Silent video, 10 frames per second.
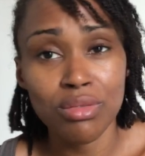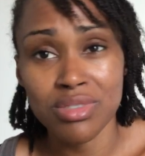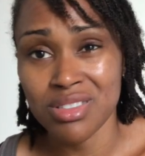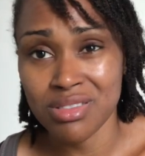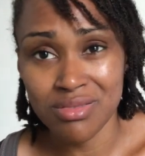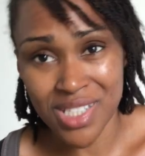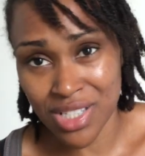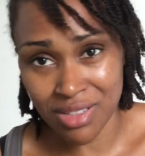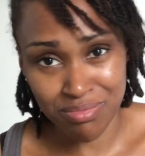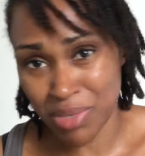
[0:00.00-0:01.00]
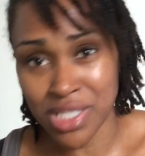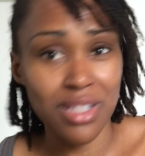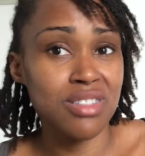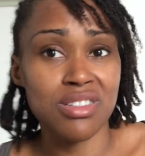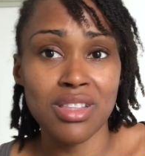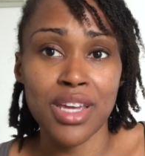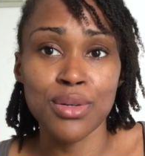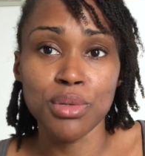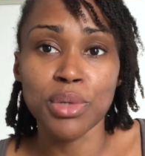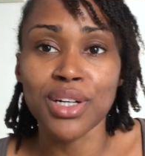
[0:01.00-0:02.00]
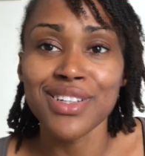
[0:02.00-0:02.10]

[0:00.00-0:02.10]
It's just basically just like Uber.